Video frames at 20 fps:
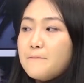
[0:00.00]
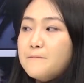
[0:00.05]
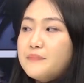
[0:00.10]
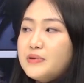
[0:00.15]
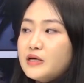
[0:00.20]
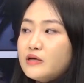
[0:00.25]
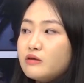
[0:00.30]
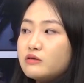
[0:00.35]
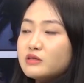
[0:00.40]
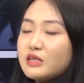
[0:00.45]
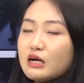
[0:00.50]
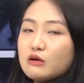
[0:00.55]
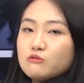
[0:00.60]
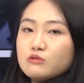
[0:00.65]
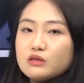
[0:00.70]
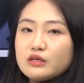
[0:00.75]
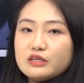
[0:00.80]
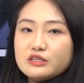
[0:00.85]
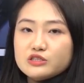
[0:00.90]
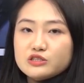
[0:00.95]
build that
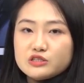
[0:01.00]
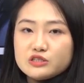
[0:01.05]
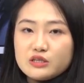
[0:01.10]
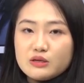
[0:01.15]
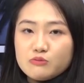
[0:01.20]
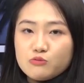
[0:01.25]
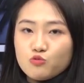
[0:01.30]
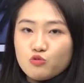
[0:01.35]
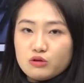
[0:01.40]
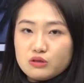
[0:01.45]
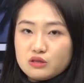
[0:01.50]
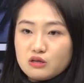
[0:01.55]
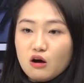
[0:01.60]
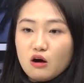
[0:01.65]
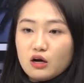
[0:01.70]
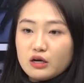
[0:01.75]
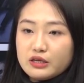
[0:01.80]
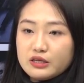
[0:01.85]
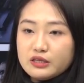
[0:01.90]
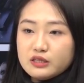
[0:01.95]
relationship with the
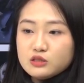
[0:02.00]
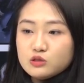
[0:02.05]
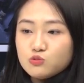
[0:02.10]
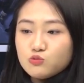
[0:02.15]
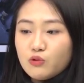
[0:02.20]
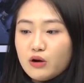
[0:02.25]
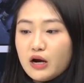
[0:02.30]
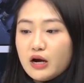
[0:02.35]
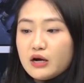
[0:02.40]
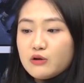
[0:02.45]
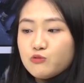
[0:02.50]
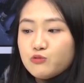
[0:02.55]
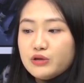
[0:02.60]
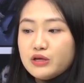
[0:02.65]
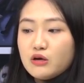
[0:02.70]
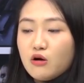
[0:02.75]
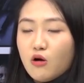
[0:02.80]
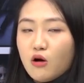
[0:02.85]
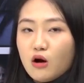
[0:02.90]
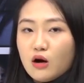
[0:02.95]
audience where
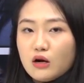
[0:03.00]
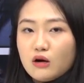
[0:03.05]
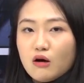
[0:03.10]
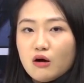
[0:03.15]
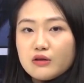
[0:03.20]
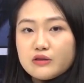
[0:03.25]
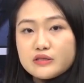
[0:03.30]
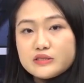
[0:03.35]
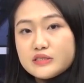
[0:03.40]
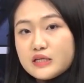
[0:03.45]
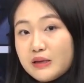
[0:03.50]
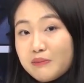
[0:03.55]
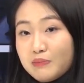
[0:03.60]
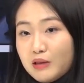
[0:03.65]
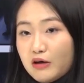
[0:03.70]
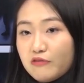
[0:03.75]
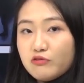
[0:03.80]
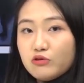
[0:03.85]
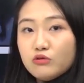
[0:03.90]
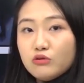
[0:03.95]
we are on the same
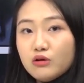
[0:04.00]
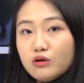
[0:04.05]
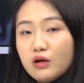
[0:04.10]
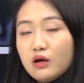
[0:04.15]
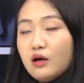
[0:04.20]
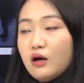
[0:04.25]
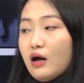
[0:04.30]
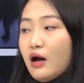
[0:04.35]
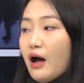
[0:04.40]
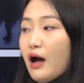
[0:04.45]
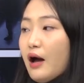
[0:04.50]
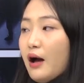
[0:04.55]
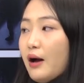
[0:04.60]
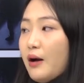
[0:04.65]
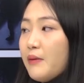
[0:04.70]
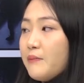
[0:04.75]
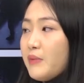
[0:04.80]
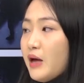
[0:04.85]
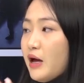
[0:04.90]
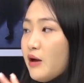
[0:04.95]
level,
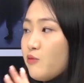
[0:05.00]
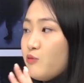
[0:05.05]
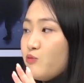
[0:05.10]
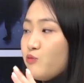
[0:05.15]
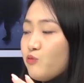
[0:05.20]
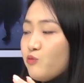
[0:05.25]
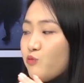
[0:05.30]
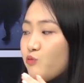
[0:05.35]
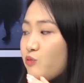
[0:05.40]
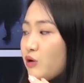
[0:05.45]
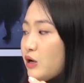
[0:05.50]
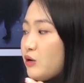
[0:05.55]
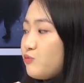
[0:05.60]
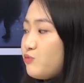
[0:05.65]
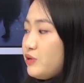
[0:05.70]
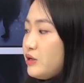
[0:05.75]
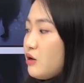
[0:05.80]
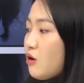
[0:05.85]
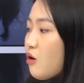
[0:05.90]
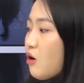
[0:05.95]
and where
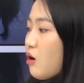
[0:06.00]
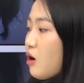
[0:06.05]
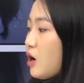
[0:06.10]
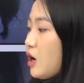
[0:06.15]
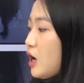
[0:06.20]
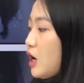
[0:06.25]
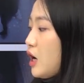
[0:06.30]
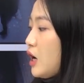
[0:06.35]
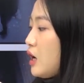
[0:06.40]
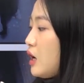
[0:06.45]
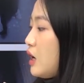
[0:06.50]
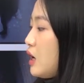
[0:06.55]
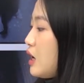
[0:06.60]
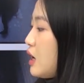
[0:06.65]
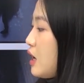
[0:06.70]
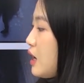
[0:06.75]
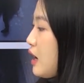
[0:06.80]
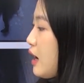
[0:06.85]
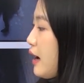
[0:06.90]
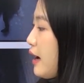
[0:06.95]
we are
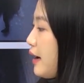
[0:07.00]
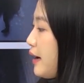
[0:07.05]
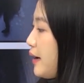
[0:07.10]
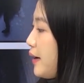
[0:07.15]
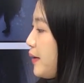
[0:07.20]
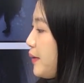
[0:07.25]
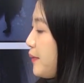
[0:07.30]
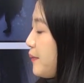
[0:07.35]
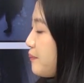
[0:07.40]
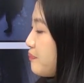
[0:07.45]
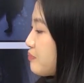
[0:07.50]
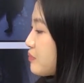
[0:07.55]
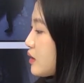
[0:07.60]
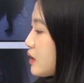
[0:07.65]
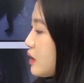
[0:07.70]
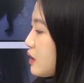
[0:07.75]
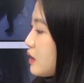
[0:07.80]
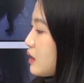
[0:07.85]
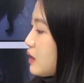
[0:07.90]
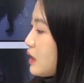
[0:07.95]
kind
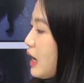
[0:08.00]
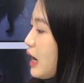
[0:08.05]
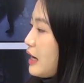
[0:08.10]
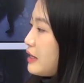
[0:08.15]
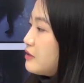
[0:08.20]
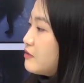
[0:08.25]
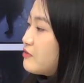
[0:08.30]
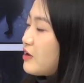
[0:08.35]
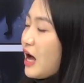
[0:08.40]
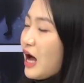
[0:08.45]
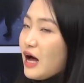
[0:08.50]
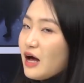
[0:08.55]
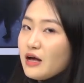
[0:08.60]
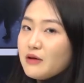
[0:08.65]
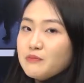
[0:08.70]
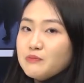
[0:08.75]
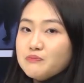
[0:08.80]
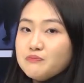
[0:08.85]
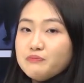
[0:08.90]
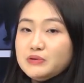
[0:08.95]
of
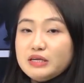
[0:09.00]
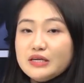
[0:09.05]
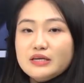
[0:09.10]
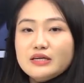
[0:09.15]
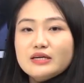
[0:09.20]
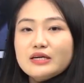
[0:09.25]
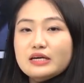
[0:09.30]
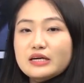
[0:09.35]
being